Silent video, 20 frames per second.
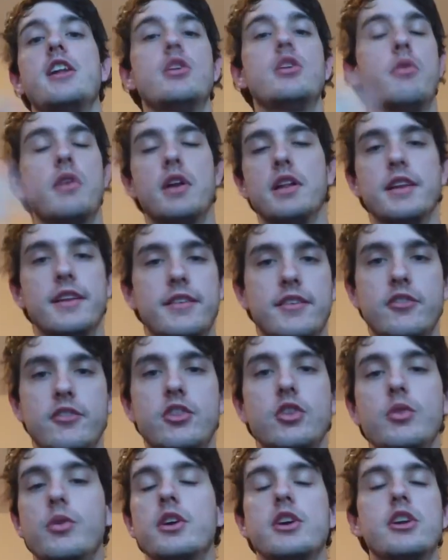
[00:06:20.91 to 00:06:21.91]
you don't want to listen
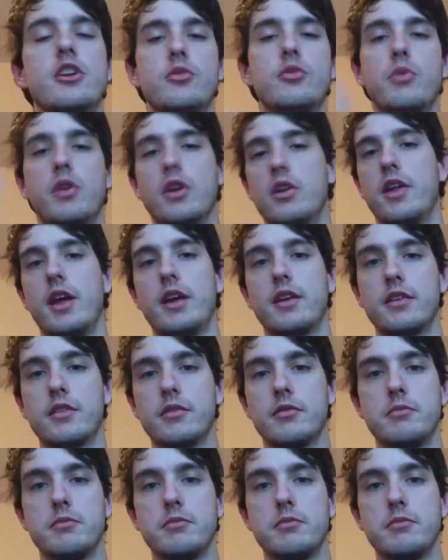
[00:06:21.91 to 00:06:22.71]
to it, you just want to like